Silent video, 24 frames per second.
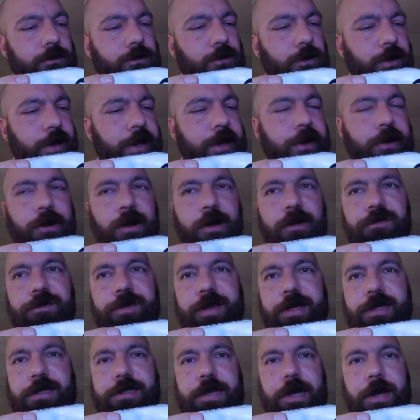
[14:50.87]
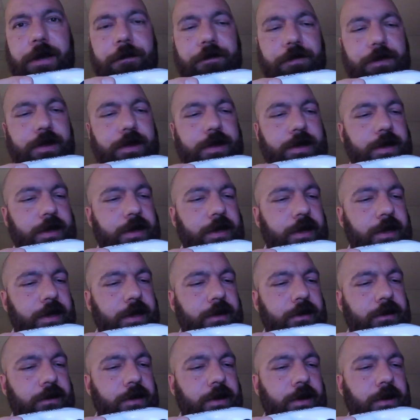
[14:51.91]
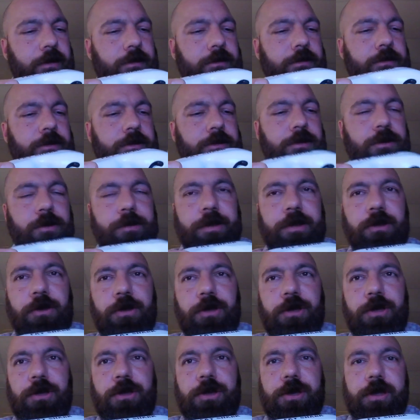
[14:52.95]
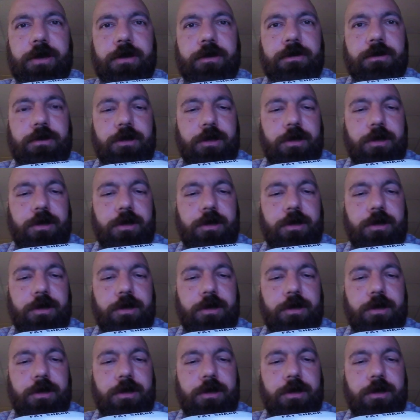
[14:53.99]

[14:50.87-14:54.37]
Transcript: We'll get it all fixed up, and it'll be looking good.